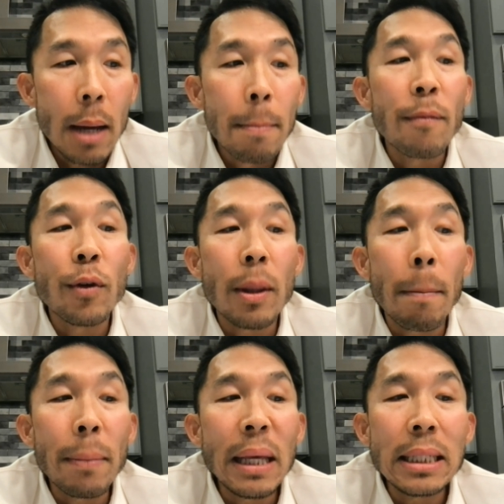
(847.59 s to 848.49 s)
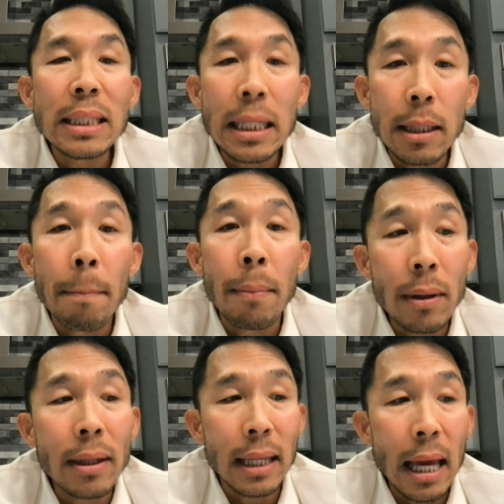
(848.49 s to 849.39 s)
but for the peace that the
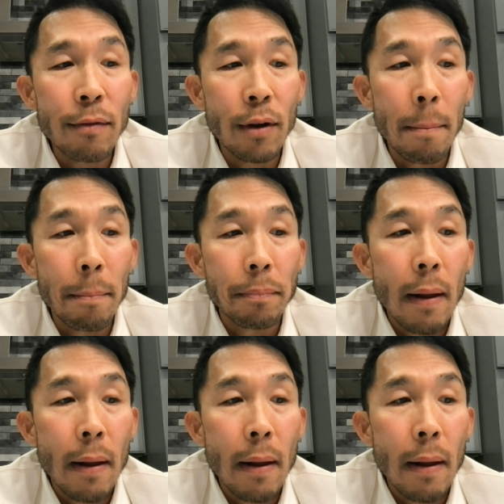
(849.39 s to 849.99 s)
booklet gave him.